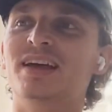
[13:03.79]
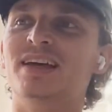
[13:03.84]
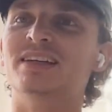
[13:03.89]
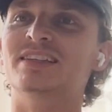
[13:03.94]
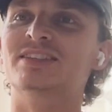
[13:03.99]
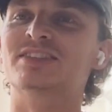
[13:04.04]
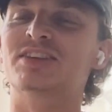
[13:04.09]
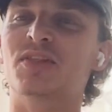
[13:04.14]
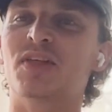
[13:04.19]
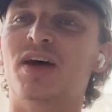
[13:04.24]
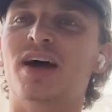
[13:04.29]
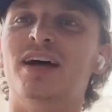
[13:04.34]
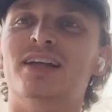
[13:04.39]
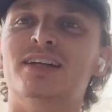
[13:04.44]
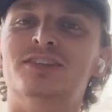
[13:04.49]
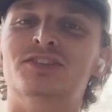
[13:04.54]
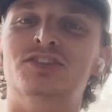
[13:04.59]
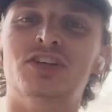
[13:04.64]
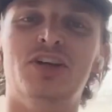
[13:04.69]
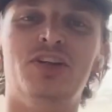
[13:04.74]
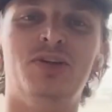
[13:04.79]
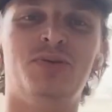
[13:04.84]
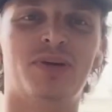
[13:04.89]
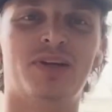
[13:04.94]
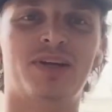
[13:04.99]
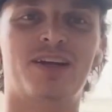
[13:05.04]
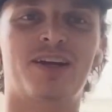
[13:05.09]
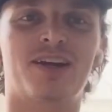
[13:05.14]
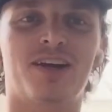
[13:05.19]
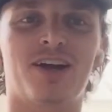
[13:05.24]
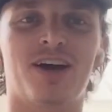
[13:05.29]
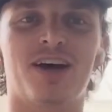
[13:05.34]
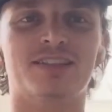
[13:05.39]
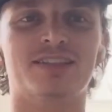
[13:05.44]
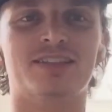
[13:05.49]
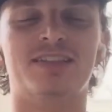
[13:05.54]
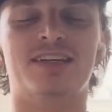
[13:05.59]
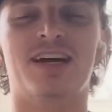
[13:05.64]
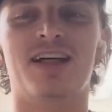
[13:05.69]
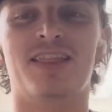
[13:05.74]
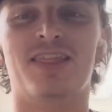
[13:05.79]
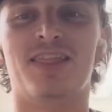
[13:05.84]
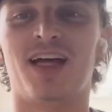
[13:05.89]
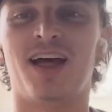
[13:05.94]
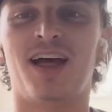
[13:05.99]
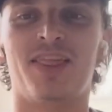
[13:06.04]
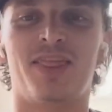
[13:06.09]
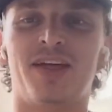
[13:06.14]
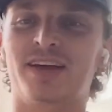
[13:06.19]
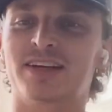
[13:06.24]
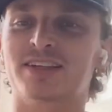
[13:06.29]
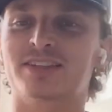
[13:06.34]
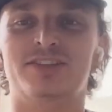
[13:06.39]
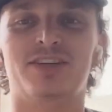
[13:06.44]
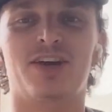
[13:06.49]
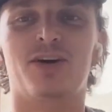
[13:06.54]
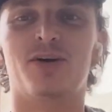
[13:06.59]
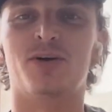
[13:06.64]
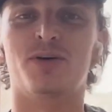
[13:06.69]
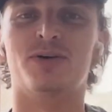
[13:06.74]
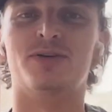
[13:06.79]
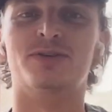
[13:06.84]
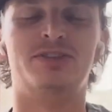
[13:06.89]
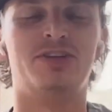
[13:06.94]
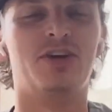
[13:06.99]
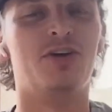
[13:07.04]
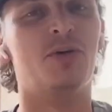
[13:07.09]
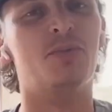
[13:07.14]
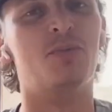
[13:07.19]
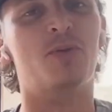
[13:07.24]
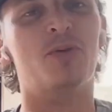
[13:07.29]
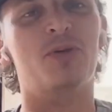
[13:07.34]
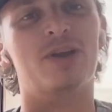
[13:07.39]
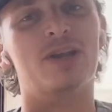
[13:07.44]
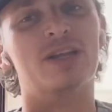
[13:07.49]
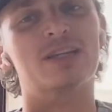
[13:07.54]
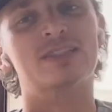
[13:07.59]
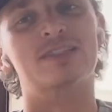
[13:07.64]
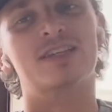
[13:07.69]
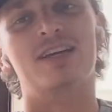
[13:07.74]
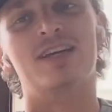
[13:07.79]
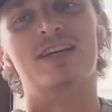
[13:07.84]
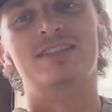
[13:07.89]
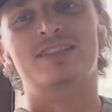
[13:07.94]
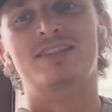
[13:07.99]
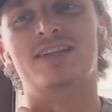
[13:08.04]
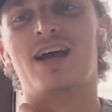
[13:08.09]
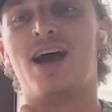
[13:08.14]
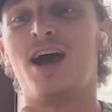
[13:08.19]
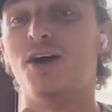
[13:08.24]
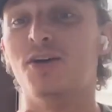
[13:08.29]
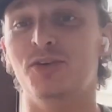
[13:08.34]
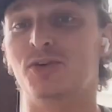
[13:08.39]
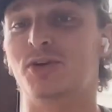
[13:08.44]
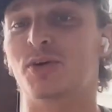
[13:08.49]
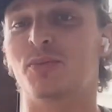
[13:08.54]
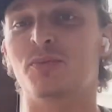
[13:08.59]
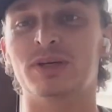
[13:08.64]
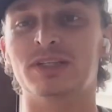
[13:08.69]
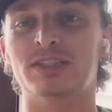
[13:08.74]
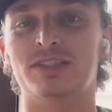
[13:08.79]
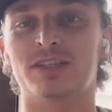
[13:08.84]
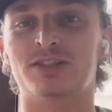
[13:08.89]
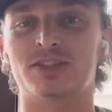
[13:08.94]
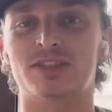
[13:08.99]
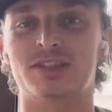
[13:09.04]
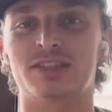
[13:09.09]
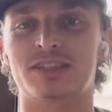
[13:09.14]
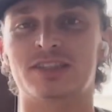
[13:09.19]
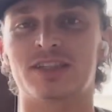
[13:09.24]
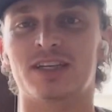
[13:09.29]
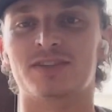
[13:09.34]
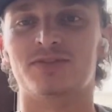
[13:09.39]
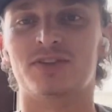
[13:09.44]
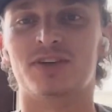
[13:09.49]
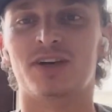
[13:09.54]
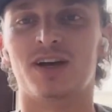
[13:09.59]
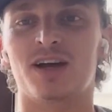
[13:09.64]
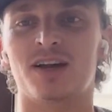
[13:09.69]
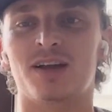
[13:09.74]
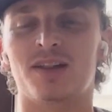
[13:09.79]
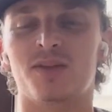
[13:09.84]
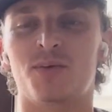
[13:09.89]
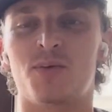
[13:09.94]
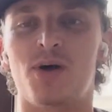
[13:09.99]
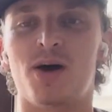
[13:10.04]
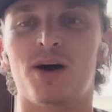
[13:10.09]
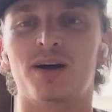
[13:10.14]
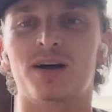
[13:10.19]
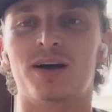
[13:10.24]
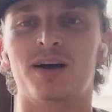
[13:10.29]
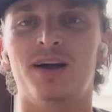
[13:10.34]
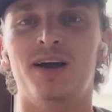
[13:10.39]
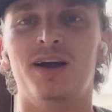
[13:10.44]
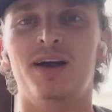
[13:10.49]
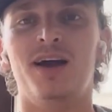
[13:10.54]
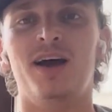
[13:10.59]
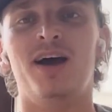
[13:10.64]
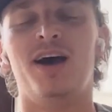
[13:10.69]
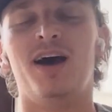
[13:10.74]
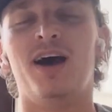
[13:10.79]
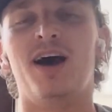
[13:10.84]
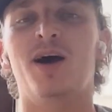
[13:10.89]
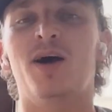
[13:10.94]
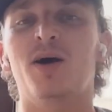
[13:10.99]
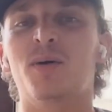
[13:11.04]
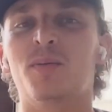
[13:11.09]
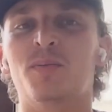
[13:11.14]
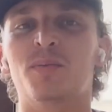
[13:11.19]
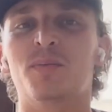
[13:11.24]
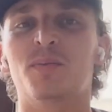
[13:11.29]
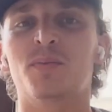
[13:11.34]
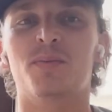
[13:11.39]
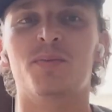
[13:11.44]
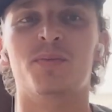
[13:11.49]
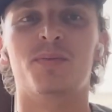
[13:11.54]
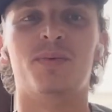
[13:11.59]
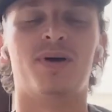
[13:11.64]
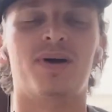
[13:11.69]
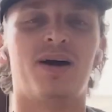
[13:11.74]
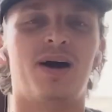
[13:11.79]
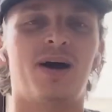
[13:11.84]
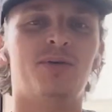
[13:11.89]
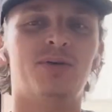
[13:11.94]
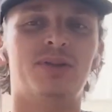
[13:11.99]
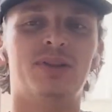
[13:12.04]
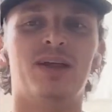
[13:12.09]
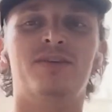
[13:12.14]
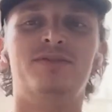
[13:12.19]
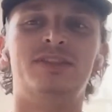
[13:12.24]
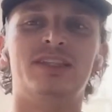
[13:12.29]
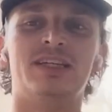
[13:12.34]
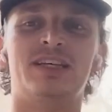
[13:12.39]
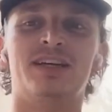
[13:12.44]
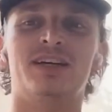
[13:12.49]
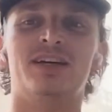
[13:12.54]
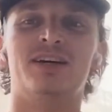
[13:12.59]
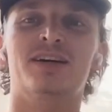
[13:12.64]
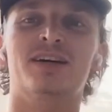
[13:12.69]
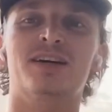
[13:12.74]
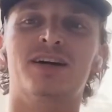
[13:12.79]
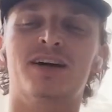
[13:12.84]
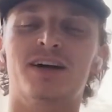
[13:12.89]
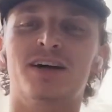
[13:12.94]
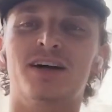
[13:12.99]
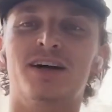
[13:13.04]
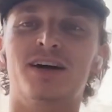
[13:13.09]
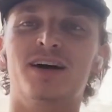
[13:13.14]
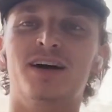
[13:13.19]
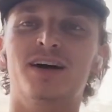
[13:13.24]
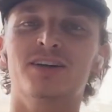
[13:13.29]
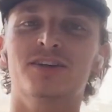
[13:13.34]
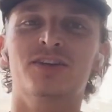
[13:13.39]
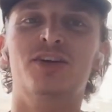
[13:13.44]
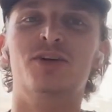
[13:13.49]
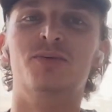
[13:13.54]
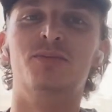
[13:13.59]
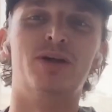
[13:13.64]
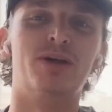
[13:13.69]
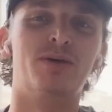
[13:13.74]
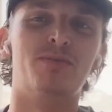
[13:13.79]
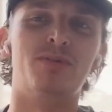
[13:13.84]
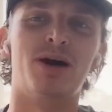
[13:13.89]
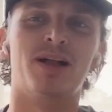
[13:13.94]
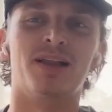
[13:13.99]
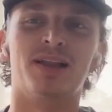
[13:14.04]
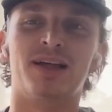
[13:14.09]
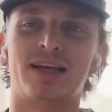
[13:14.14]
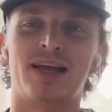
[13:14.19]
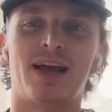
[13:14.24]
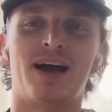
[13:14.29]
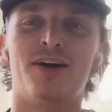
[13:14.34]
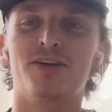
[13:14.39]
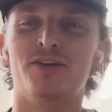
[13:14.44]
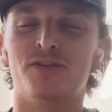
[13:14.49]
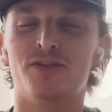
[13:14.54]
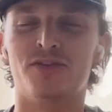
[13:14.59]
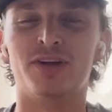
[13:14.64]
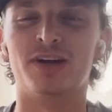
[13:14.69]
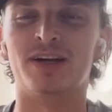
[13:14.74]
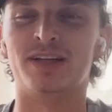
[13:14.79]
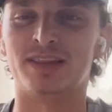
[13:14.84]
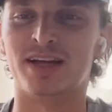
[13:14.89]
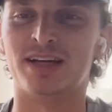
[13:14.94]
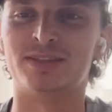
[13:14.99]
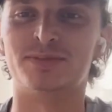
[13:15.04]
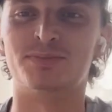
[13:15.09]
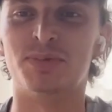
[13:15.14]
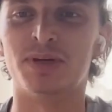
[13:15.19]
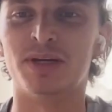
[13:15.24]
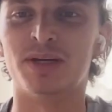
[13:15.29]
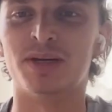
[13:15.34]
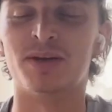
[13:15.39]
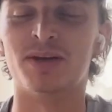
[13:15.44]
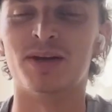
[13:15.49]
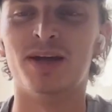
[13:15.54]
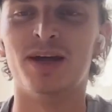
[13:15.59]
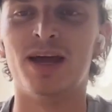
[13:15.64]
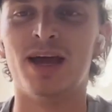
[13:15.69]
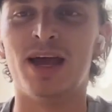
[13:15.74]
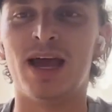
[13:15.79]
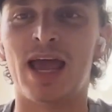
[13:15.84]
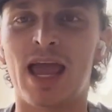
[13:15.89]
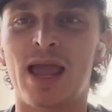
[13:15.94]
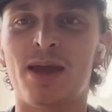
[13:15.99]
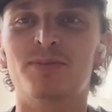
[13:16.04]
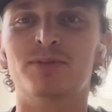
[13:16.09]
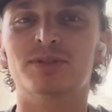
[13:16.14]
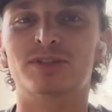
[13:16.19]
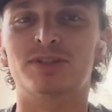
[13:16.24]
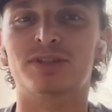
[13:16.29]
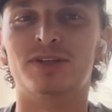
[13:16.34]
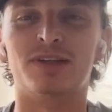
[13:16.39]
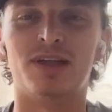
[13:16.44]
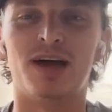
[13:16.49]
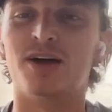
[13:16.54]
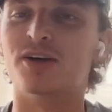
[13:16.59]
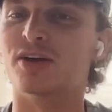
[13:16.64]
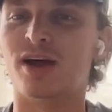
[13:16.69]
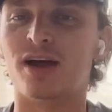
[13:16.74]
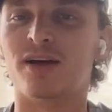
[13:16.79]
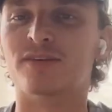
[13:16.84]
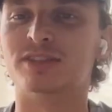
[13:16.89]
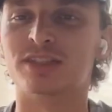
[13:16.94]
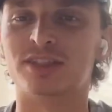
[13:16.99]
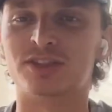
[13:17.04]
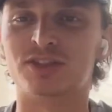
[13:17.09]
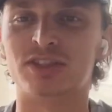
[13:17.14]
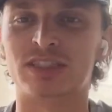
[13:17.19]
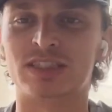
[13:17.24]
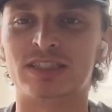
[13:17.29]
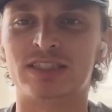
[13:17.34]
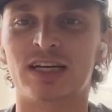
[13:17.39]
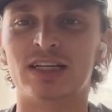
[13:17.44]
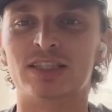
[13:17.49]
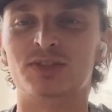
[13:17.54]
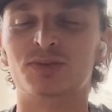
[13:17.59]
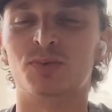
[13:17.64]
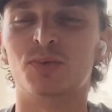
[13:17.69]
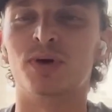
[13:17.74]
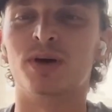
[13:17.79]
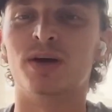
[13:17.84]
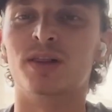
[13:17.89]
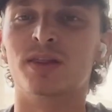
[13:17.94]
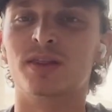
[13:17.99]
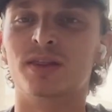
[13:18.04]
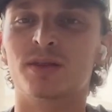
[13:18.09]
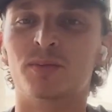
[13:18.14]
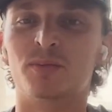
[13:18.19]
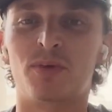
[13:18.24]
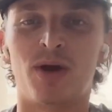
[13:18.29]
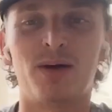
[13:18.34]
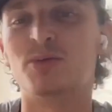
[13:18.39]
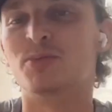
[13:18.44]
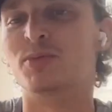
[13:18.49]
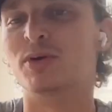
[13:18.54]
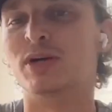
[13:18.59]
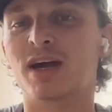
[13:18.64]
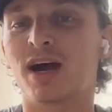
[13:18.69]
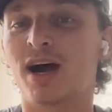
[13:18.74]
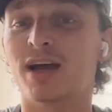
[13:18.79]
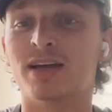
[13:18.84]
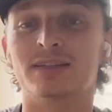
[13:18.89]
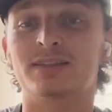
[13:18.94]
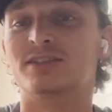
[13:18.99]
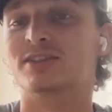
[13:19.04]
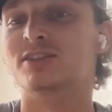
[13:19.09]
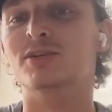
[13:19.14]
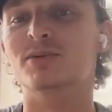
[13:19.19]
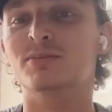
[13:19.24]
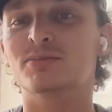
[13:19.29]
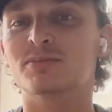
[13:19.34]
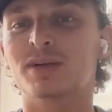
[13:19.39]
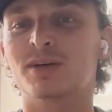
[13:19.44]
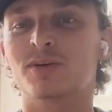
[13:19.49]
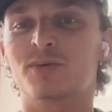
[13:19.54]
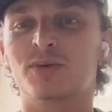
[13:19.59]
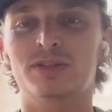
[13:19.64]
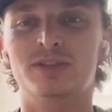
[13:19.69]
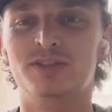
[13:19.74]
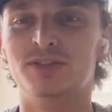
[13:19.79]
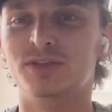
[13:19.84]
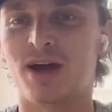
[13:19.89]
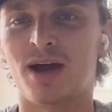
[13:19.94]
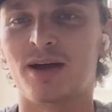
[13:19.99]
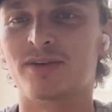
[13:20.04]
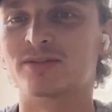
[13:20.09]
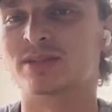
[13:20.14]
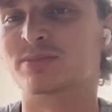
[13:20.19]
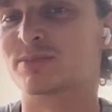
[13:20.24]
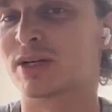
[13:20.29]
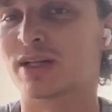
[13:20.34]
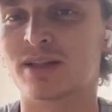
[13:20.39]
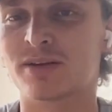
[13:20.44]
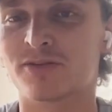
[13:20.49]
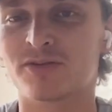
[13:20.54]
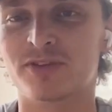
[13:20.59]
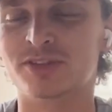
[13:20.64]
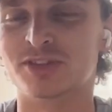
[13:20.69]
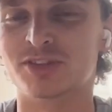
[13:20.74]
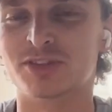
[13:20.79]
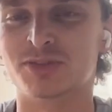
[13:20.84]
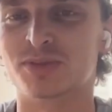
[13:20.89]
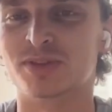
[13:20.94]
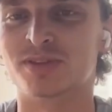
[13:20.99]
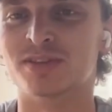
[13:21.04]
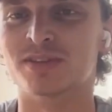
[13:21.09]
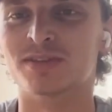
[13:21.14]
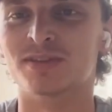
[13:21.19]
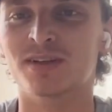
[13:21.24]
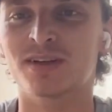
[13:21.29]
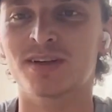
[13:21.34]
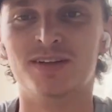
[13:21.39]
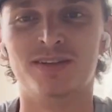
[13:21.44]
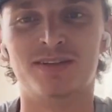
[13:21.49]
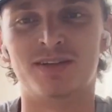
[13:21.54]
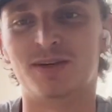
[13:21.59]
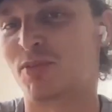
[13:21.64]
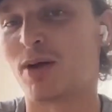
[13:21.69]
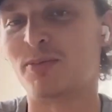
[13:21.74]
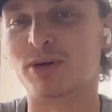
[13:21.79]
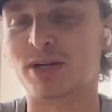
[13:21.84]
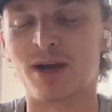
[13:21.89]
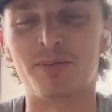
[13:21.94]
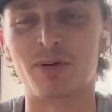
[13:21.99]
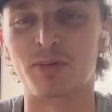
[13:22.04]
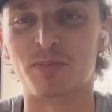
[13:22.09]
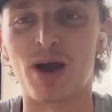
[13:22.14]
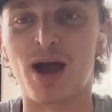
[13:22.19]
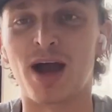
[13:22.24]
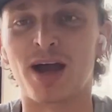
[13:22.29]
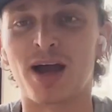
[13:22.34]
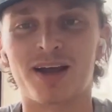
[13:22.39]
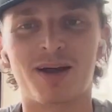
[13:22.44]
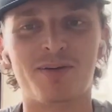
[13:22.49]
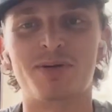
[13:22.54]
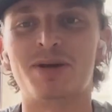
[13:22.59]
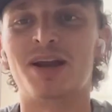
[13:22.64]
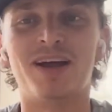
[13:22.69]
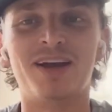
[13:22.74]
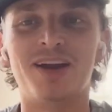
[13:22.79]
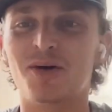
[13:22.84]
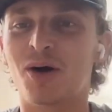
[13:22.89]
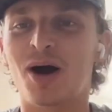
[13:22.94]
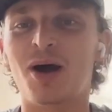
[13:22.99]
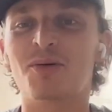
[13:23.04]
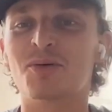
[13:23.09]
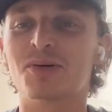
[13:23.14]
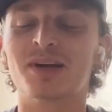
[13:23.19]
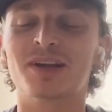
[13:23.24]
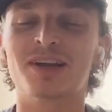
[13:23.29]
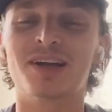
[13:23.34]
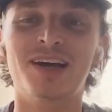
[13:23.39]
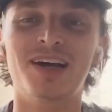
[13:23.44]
So that genuine curiosity, I think, is so important as to how you can be such a successful guide on the water. I would love to hear a little bit about like how you feel like that's been able to allow you to have such success with, probably, I assume that once you have somebody that fishes with you, you're probably coming back. I mean, I know I would.